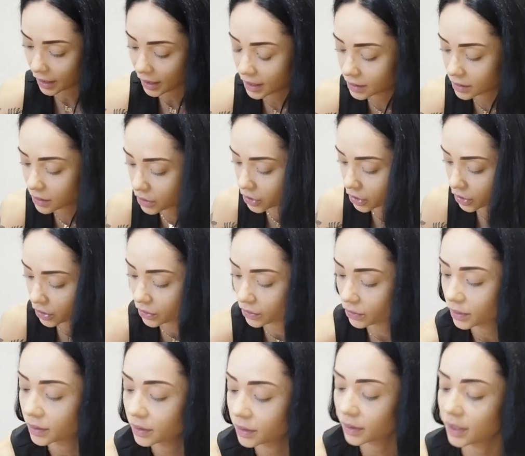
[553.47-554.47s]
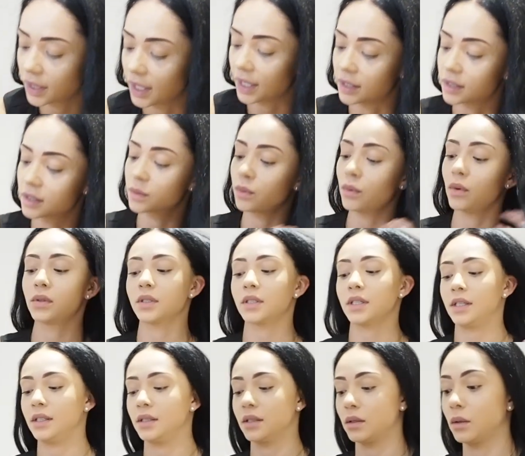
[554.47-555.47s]
Let's do this. What
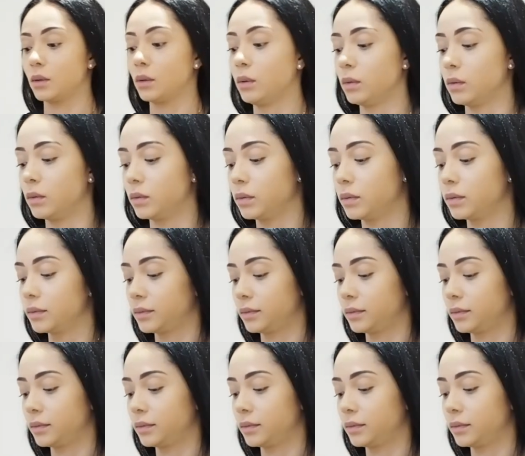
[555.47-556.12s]
is, ooh,